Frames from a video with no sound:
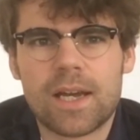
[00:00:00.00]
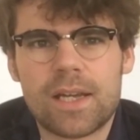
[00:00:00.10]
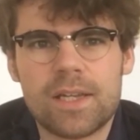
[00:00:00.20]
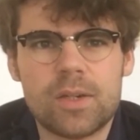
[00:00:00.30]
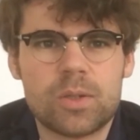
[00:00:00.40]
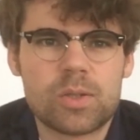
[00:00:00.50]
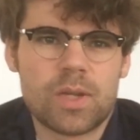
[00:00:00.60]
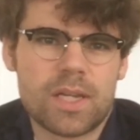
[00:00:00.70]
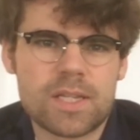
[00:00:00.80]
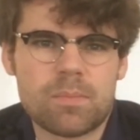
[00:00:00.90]
He also
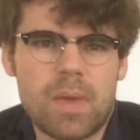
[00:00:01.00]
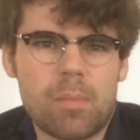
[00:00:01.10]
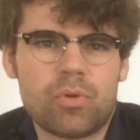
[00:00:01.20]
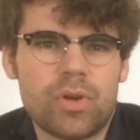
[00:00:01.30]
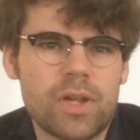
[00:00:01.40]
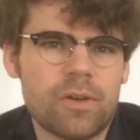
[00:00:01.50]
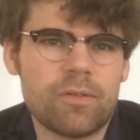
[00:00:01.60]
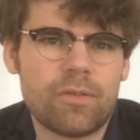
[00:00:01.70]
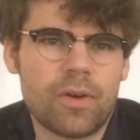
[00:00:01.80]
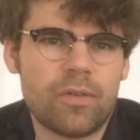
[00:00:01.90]
has a memory
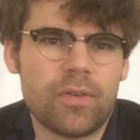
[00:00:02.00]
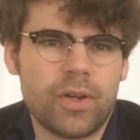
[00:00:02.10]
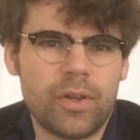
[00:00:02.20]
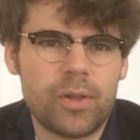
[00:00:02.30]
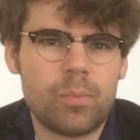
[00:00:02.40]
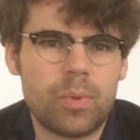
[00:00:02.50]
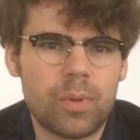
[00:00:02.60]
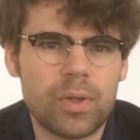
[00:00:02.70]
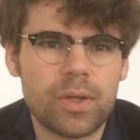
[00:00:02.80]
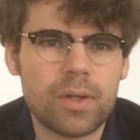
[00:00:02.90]
of another
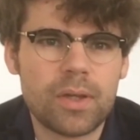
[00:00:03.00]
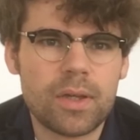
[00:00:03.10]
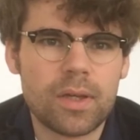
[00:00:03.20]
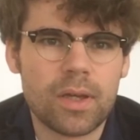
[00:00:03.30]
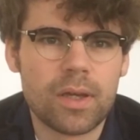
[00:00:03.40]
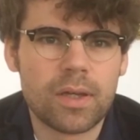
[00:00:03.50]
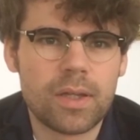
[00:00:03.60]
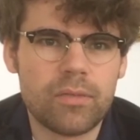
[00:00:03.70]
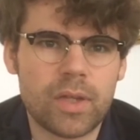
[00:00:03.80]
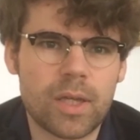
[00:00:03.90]
boy
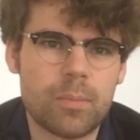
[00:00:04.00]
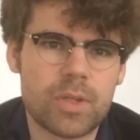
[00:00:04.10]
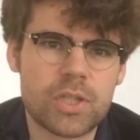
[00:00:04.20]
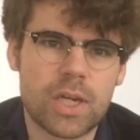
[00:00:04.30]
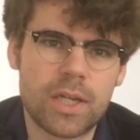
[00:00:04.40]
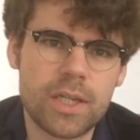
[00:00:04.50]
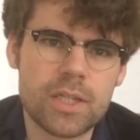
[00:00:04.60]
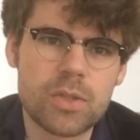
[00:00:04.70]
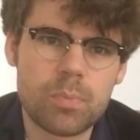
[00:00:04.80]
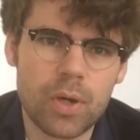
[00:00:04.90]
giving him a
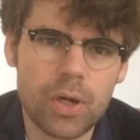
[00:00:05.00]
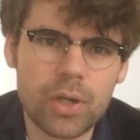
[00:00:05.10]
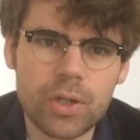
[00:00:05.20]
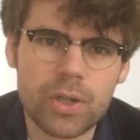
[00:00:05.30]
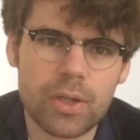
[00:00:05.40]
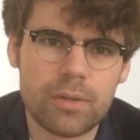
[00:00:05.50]
Chinese burn.